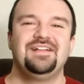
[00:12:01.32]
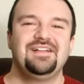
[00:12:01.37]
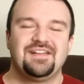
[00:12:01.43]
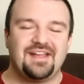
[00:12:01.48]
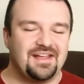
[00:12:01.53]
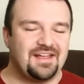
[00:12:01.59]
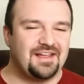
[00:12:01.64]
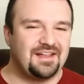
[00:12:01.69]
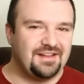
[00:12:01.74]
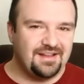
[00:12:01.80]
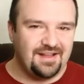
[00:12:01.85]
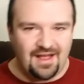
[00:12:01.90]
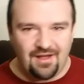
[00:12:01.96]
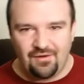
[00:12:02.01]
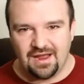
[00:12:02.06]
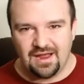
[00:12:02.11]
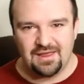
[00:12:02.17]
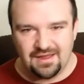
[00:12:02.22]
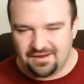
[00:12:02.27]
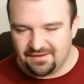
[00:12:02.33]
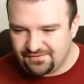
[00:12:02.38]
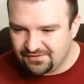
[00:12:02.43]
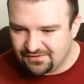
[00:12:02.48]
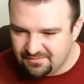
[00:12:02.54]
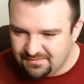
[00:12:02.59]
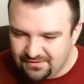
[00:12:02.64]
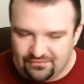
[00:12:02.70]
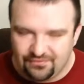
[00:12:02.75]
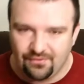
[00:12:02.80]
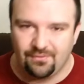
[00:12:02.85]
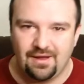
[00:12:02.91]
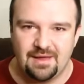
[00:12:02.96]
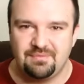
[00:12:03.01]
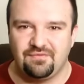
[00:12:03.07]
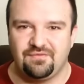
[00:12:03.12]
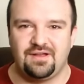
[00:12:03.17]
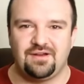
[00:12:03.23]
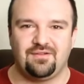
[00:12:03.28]
Uh, how hype, it's just going to be so
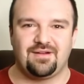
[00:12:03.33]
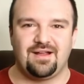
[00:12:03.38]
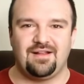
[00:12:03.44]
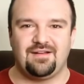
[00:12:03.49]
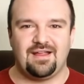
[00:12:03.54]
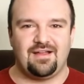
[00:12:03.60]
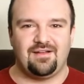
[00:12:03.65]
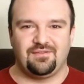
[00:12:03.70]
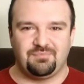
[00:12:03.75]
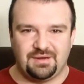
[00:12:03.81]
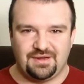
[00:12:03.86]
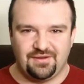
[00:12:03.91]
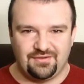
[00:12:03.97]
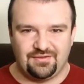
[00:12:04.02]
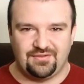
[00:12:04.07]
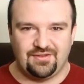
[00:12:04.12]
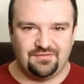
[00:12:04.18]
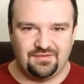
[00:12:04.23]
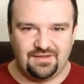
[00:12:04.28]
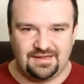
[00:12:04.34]
hype at Final Round Out because of stuff